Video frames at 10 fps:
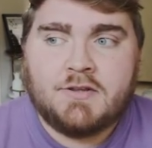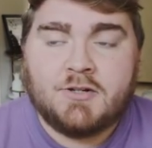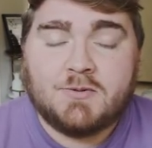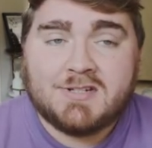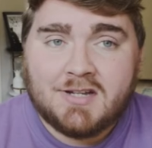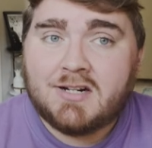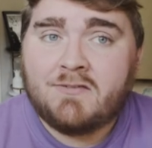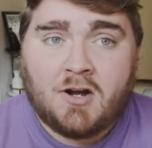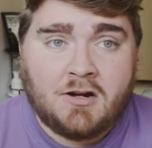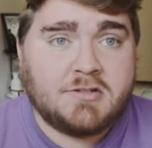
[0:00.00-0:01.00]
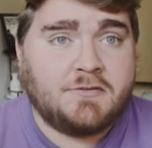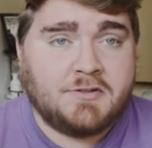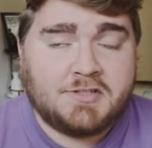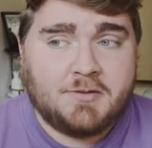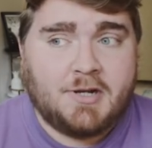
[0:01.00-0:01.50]
there was a lot of
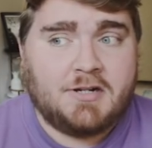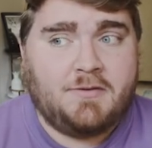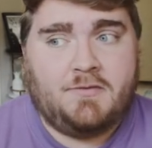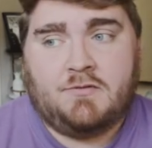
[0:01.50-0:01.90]
controversy about it.